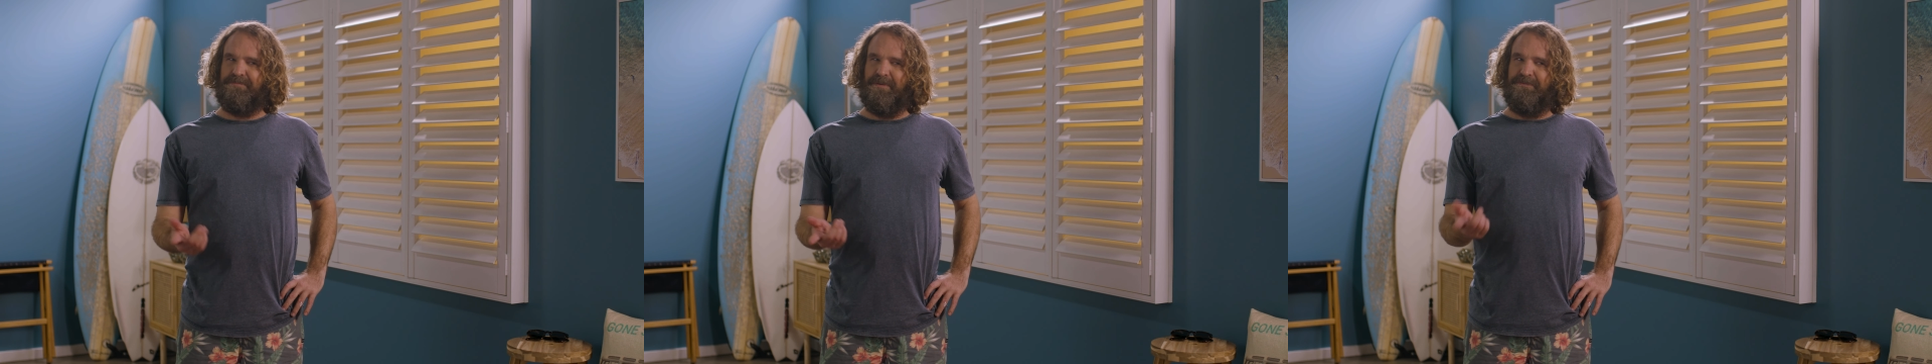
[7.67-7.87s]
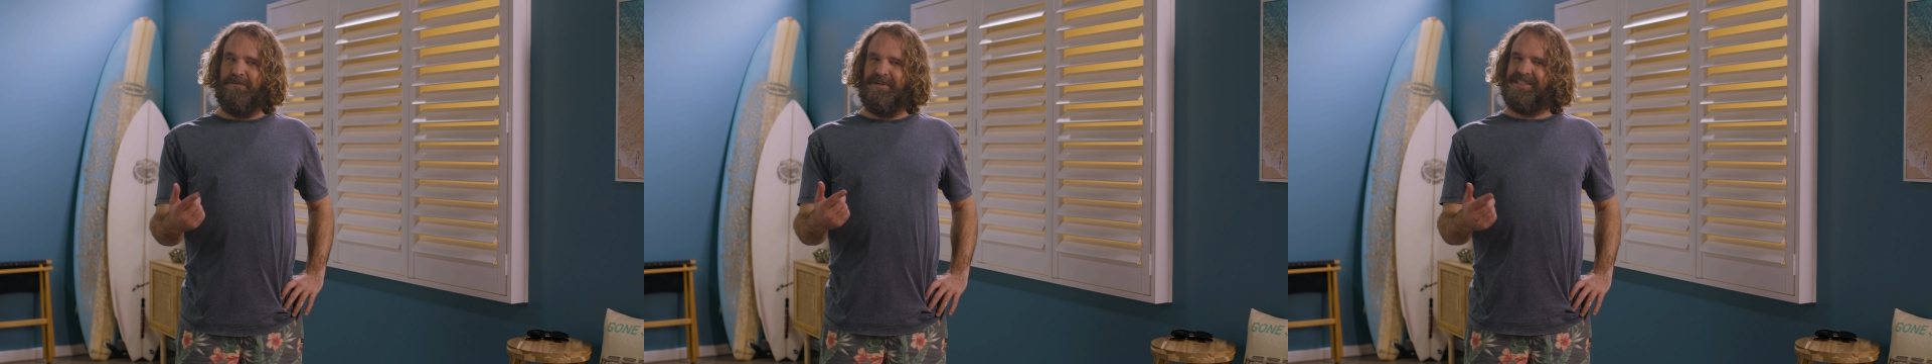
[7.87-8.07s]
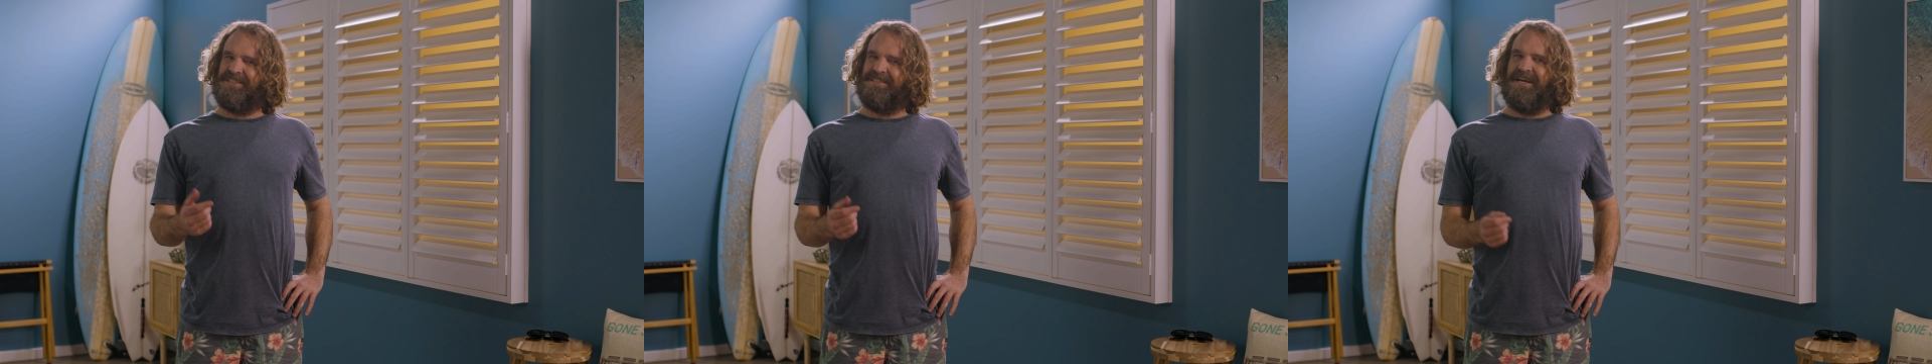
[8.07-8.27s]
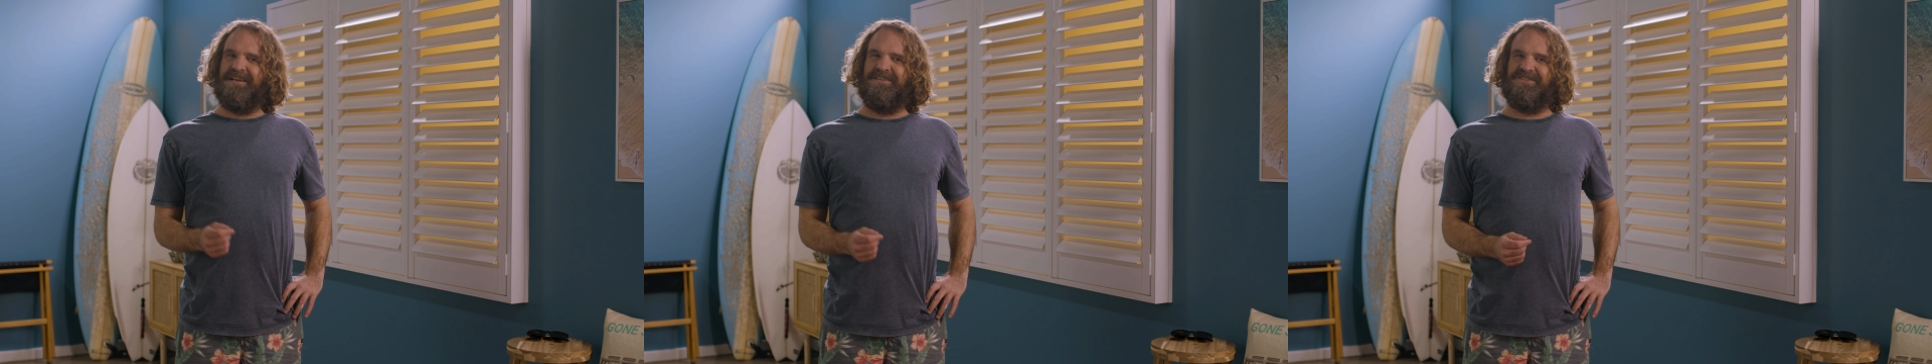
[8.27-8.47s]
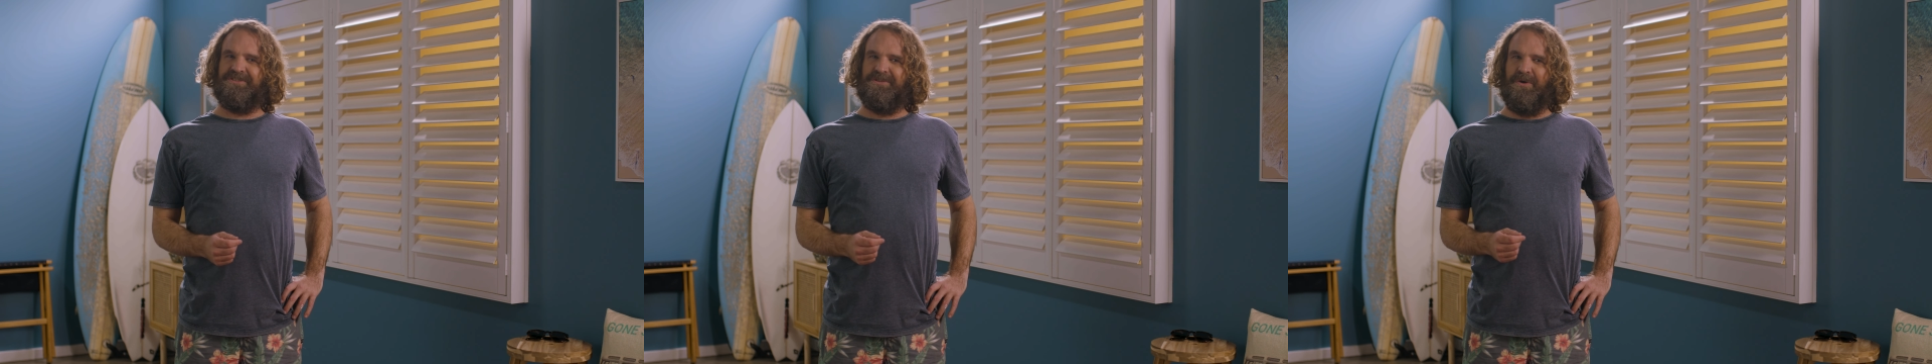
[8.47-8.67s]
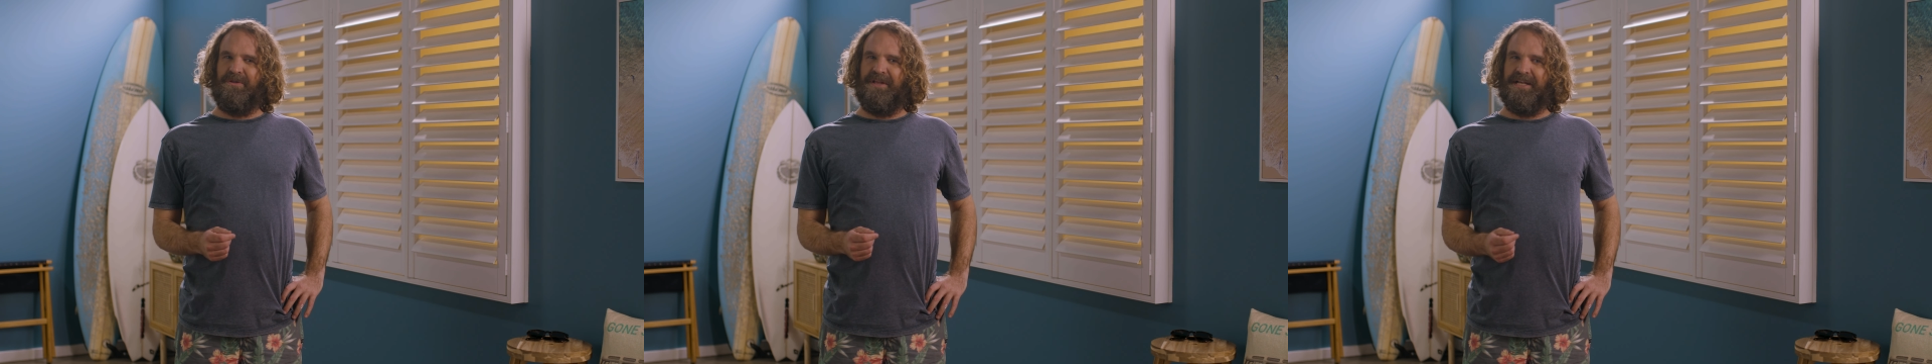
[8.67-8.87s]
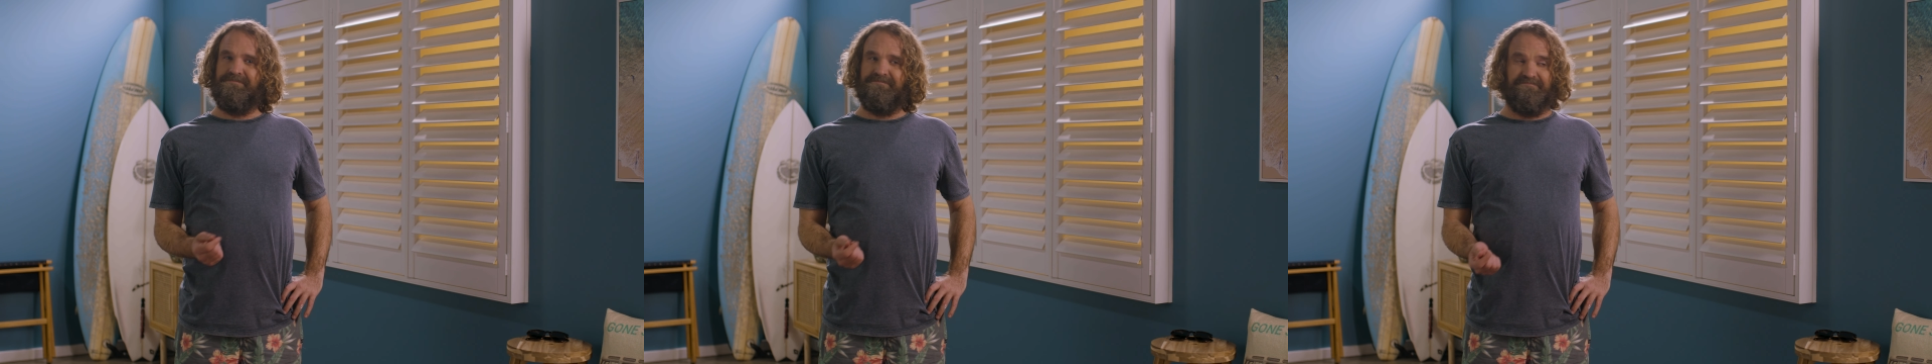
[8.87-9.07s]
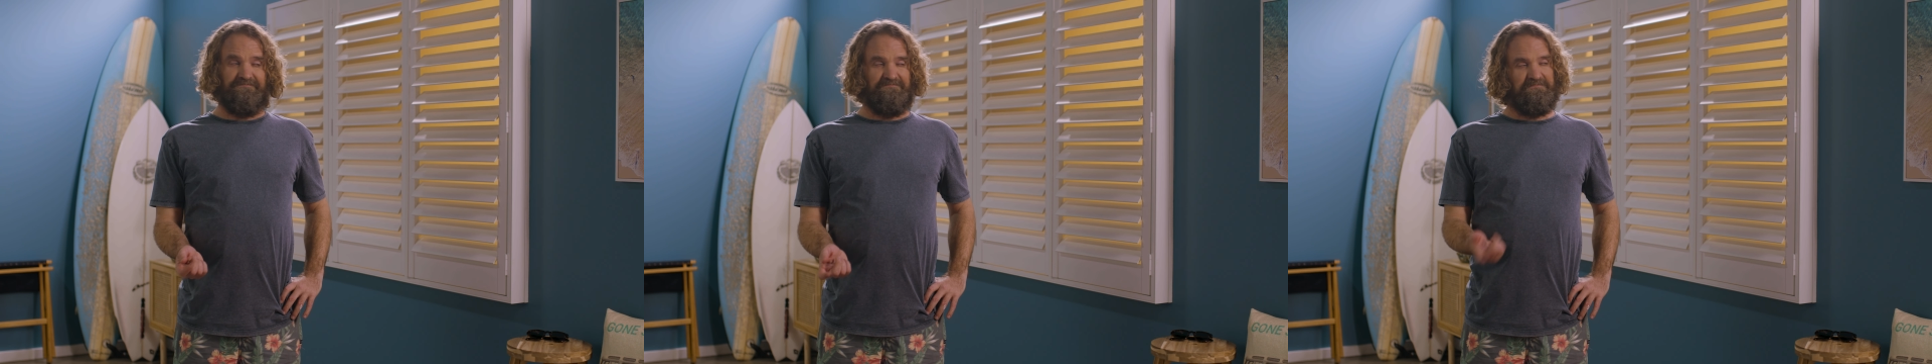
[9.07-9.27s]
before you start installing,
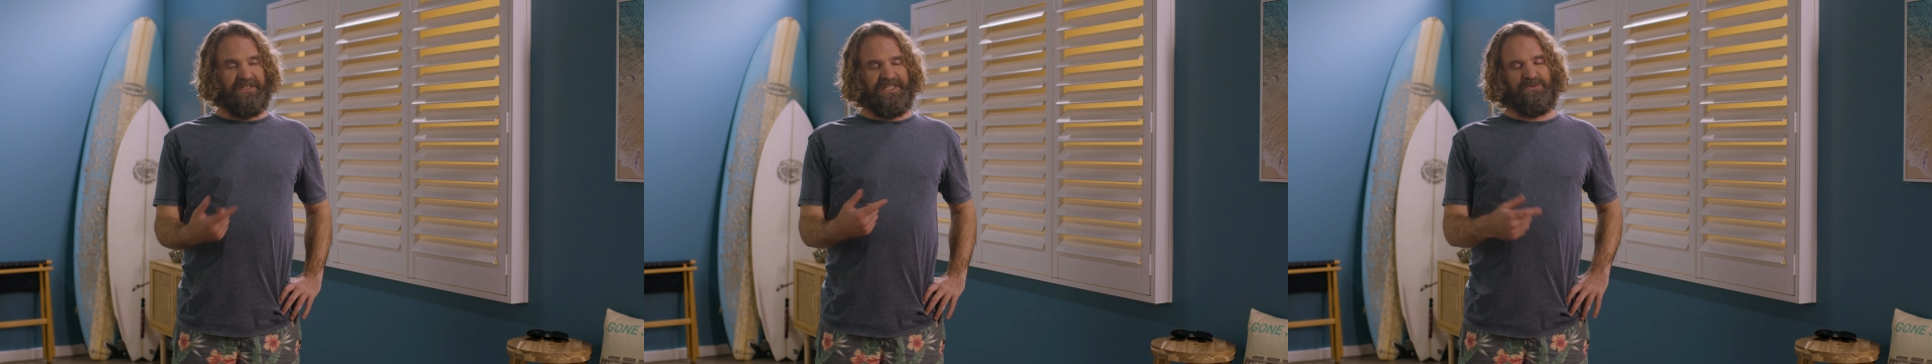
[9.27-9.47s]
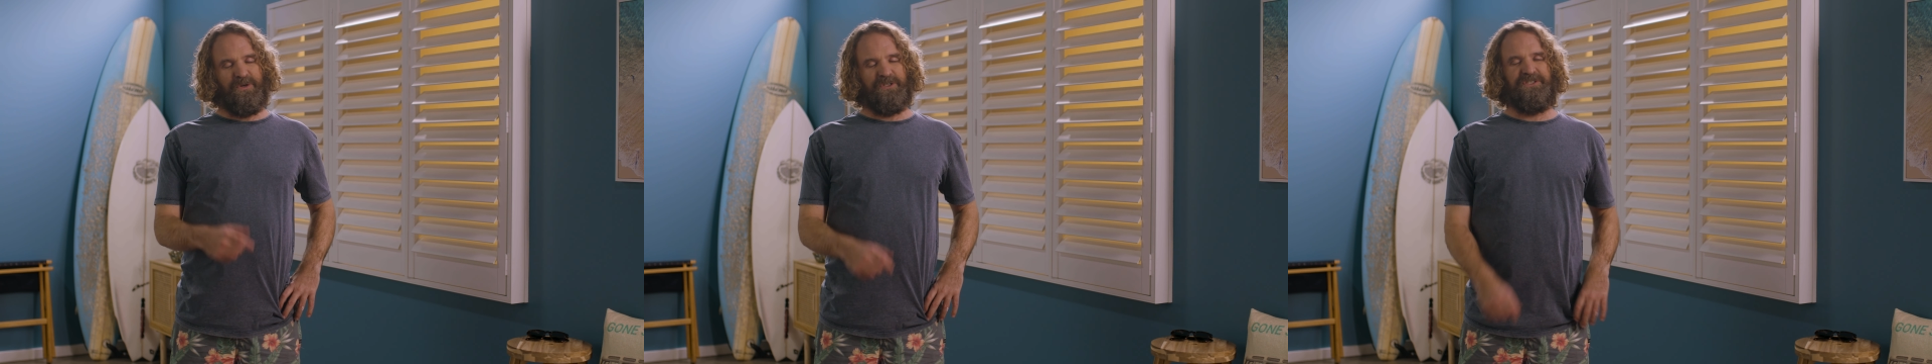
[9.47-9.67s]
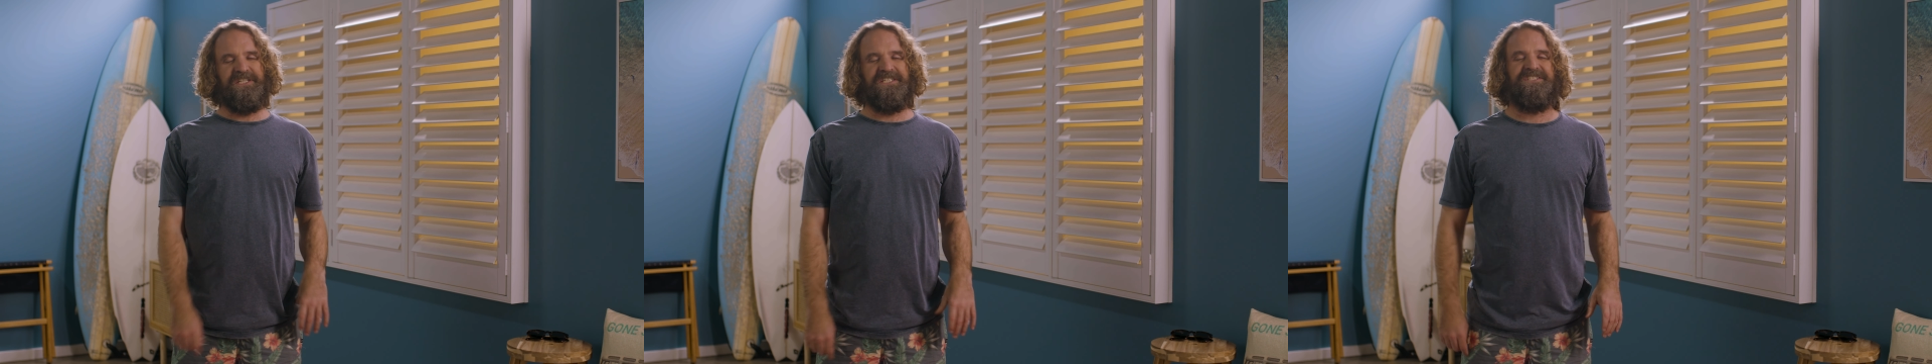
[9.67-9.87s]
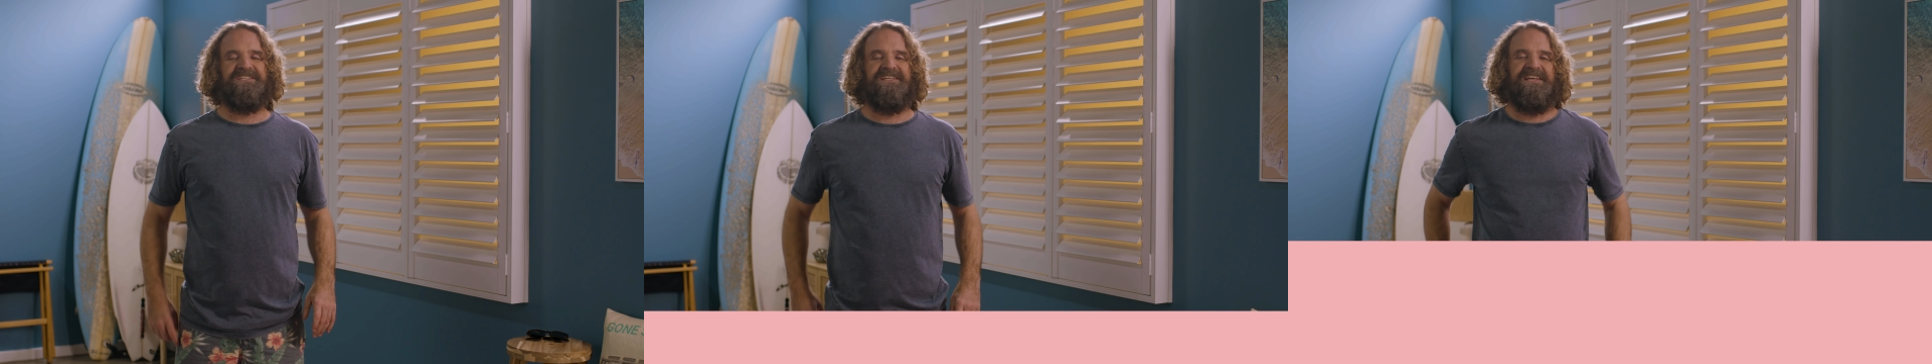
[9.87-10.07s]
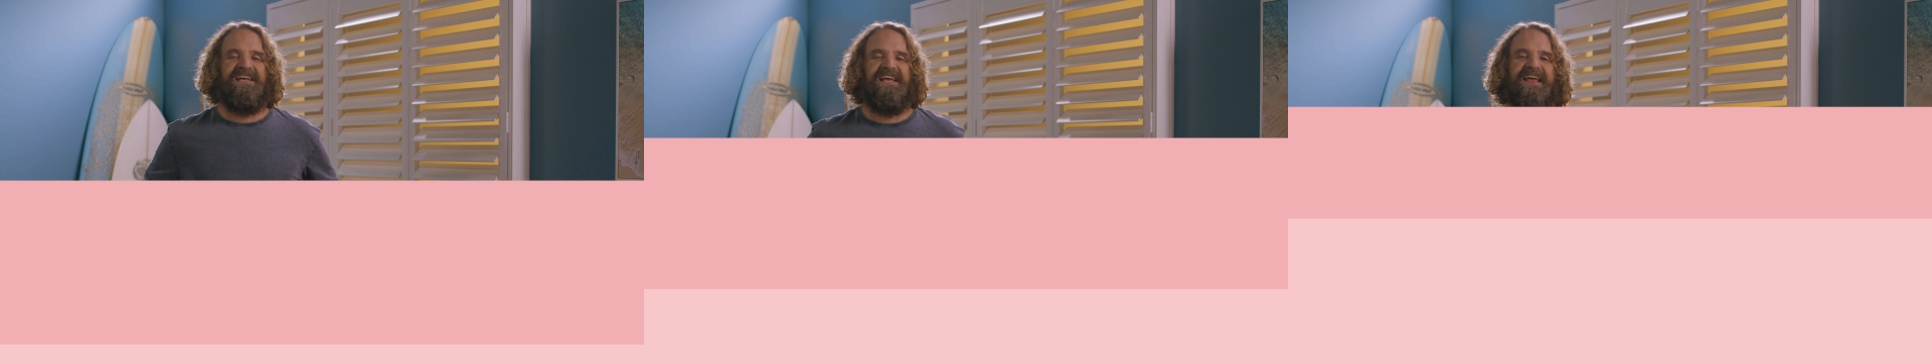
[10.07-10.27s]
please watch this.